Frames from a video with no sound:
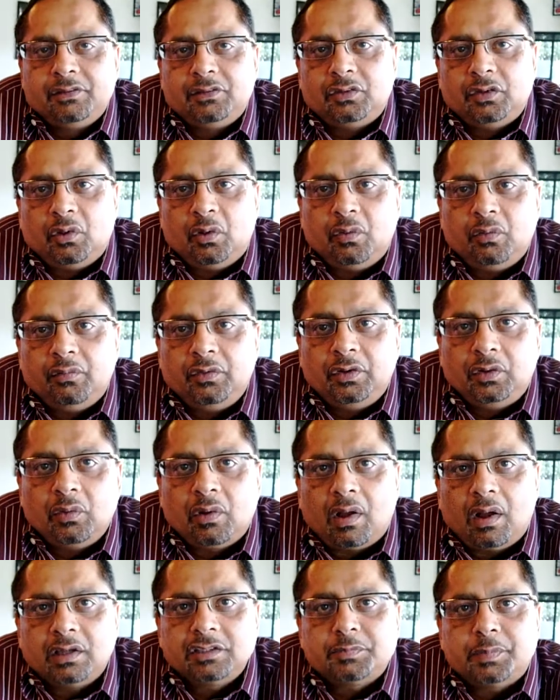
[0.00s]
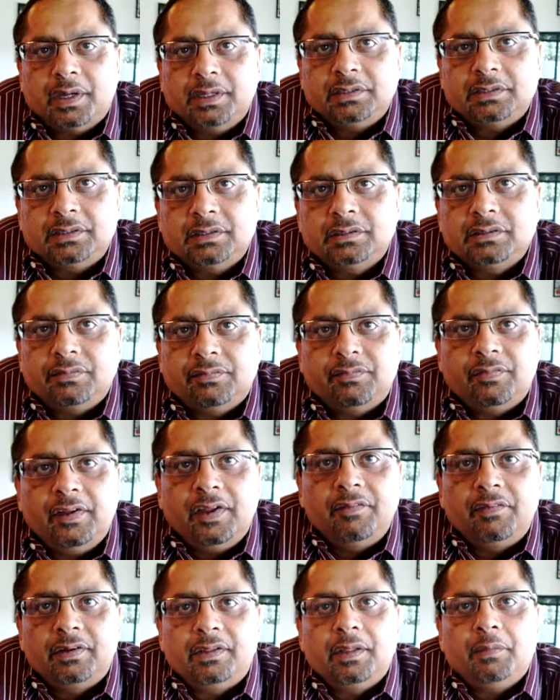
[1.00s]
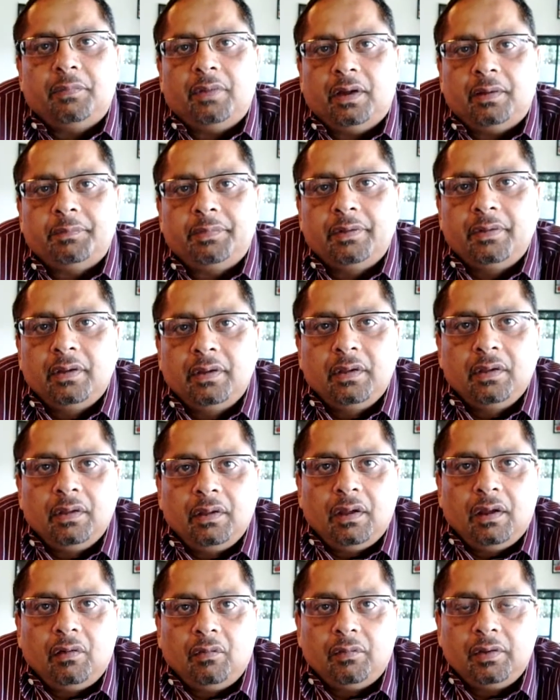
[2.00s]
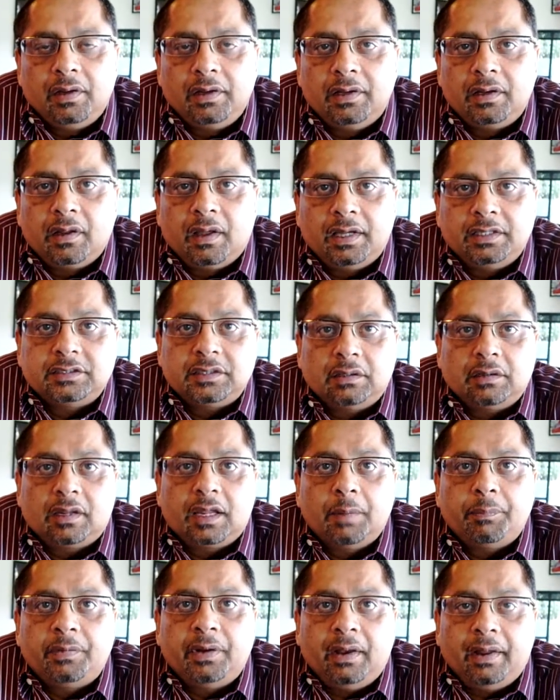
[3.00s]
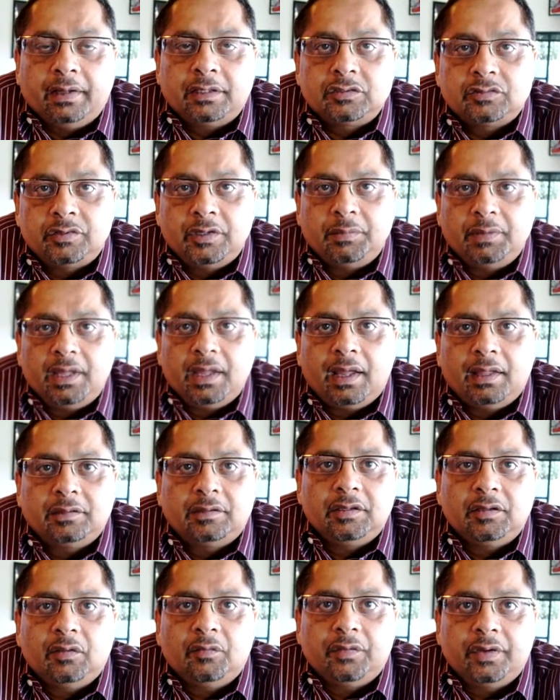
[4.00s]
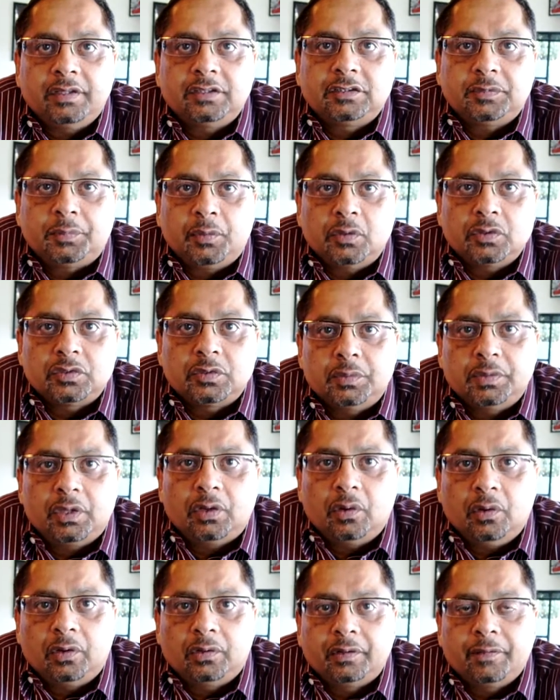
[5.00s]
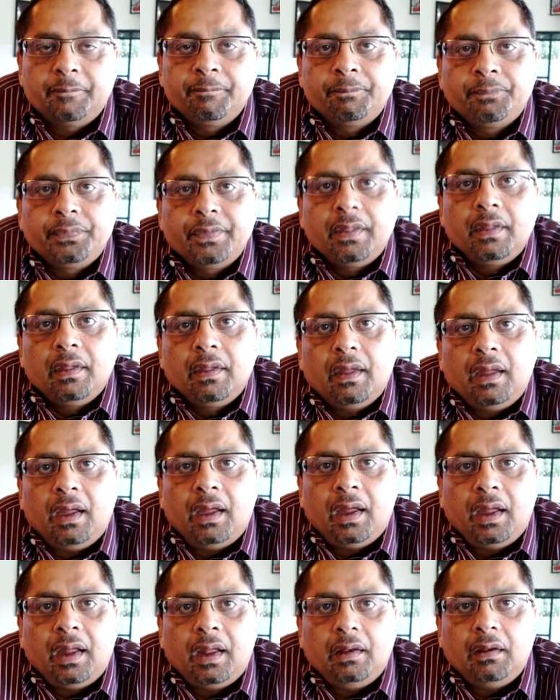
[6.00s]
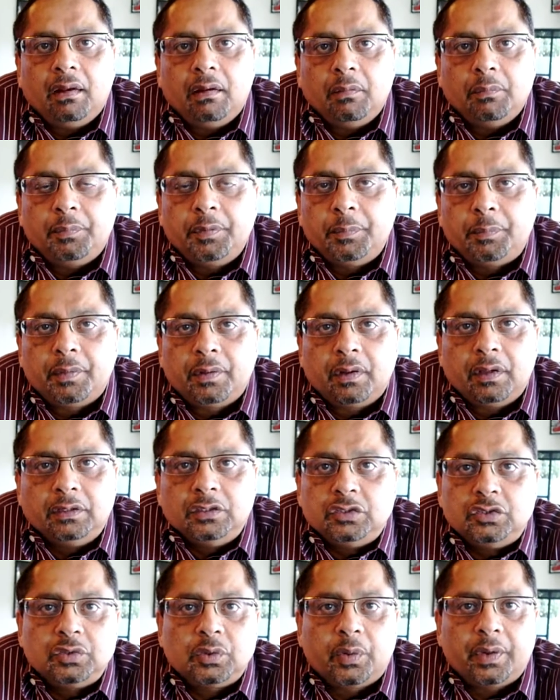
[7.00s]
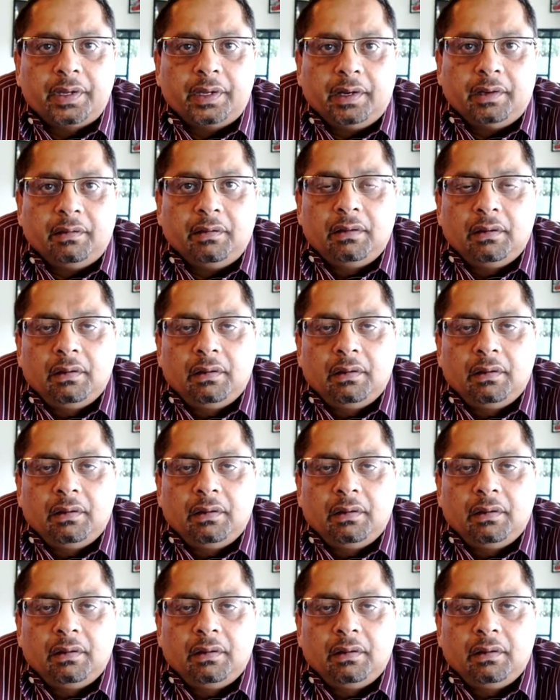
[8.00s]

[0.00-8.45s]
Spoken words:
So we took our spices, flavored them up, really nice, and kept it extremely healthy the way it's supposed to be cooked, and people are enjoying it.